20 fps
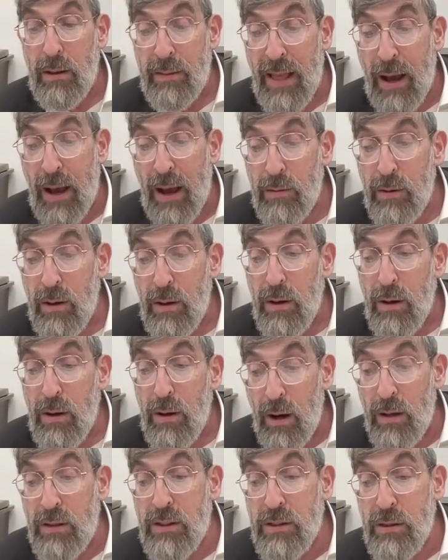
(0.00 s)
Now,
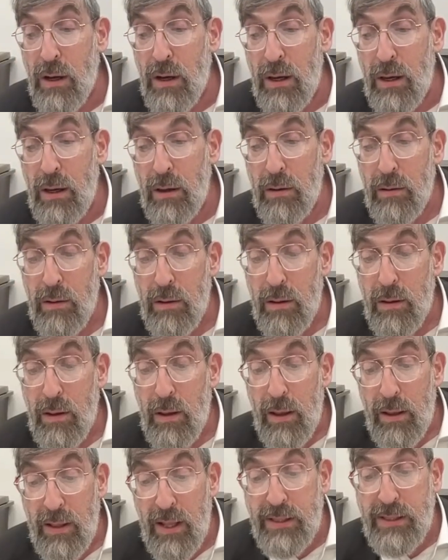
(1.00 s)
on site,
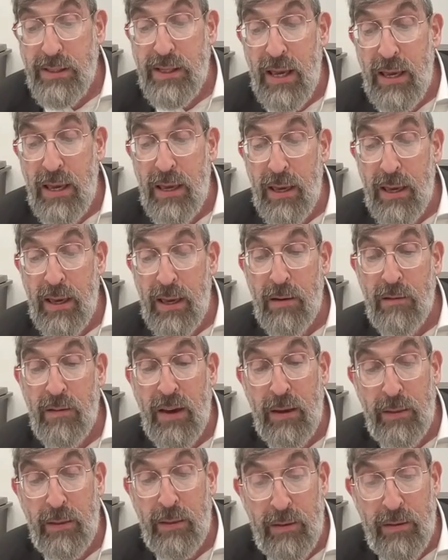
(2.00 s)
let's say
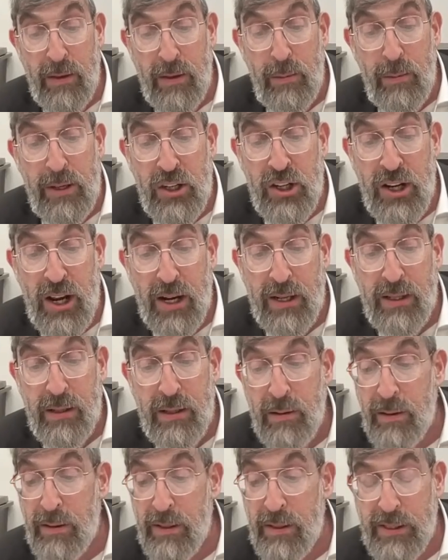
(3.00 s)
he checked
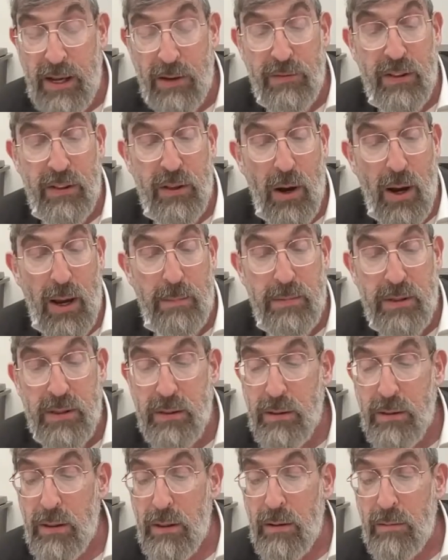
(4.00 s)
the seven times,
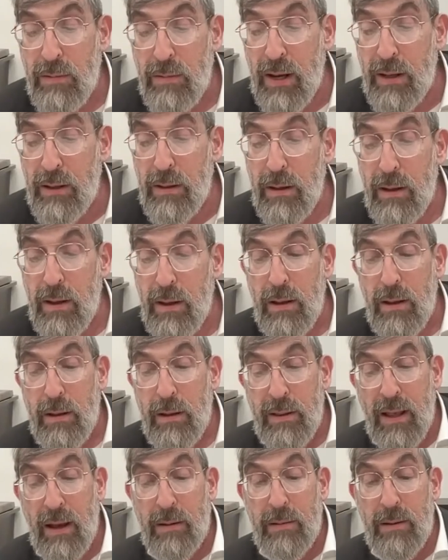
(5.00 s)
right?
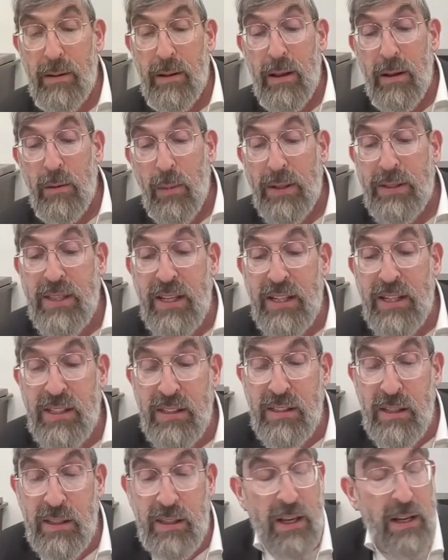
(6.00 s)
Now, what this
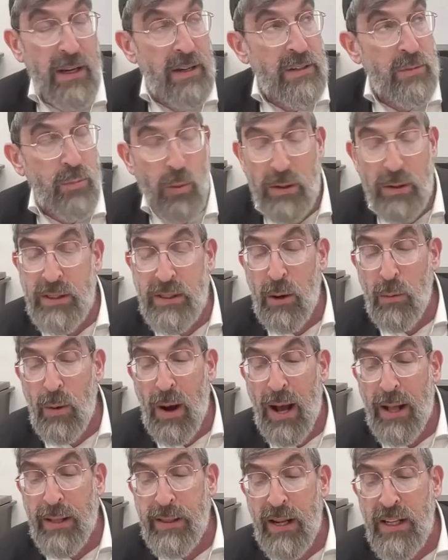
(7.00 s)
is the din is once that
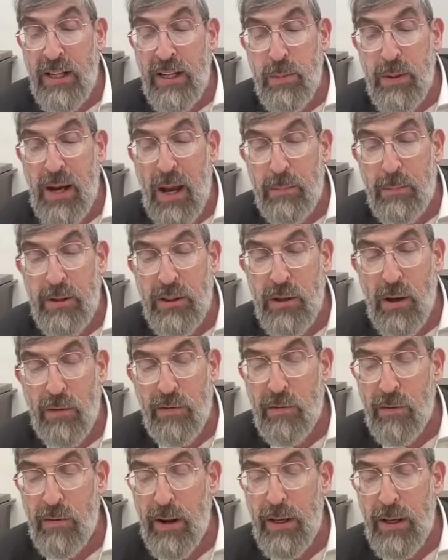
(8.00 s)
wa'at that he's become a
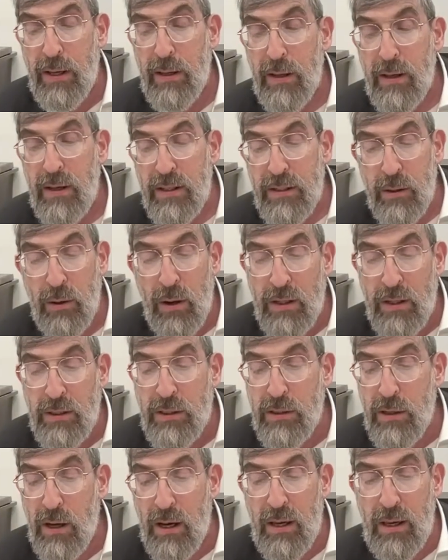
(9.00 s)
zav already. So on
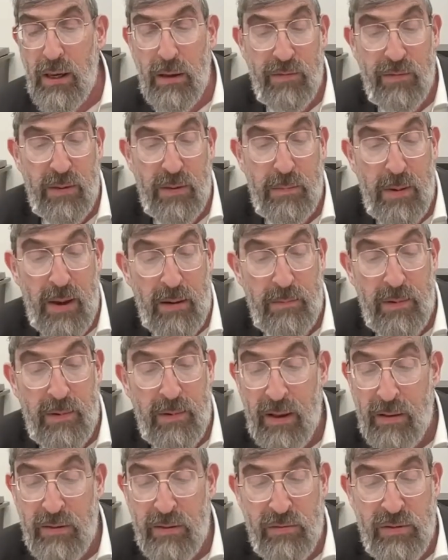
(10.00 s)
site, if he,
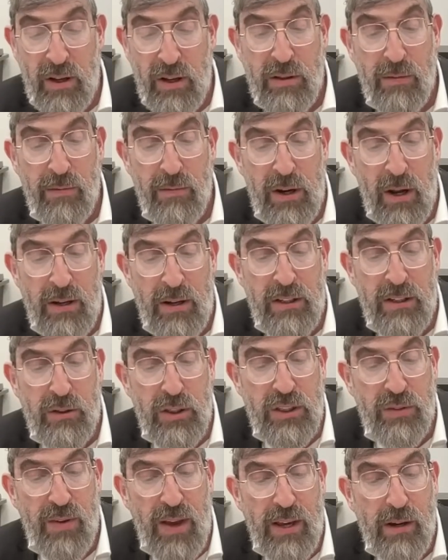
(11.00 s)
as a result of a ninus,
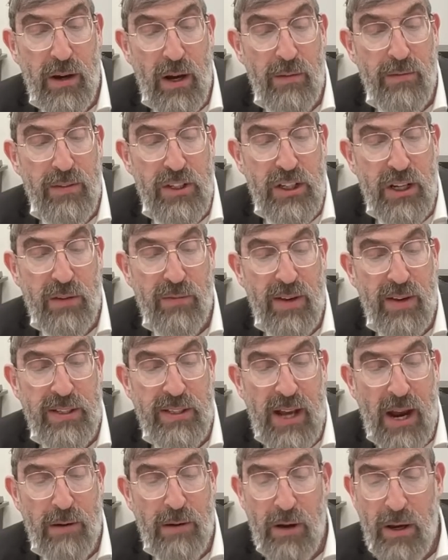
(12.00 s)
or sveikai, b'shik
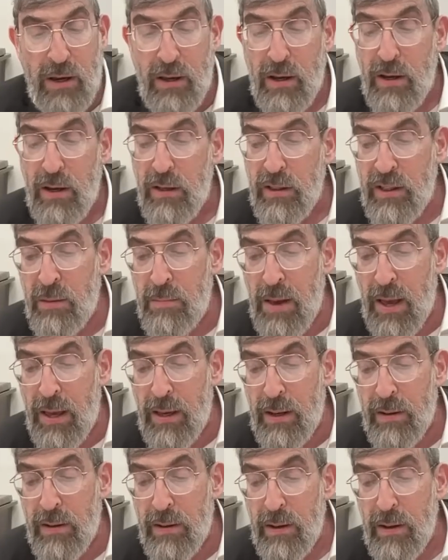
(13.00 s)
v'zarei,
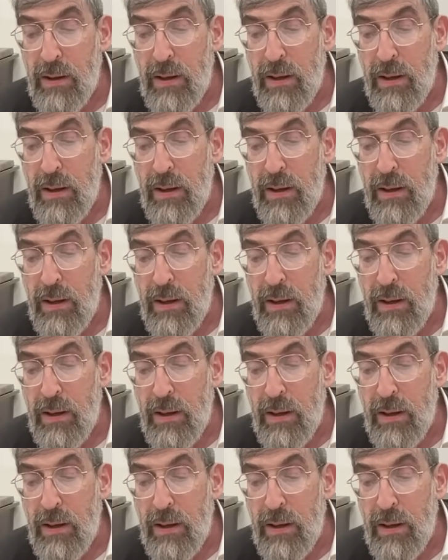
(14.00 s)
t'meyin.